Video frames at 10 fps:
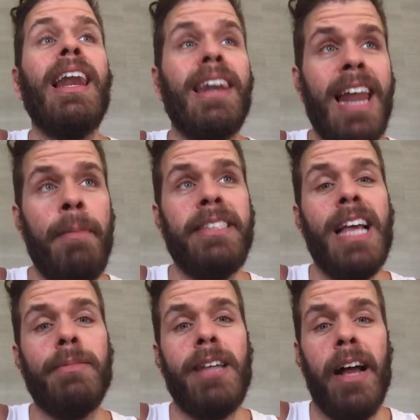Let me
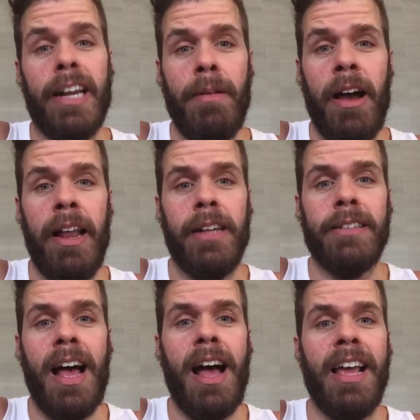stop talking about it
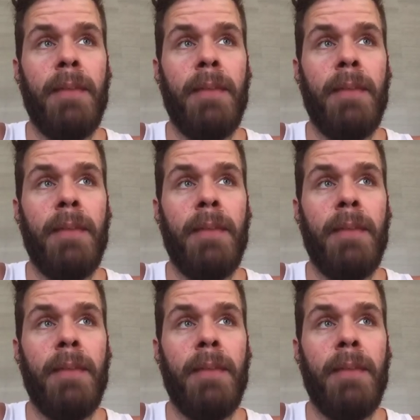because I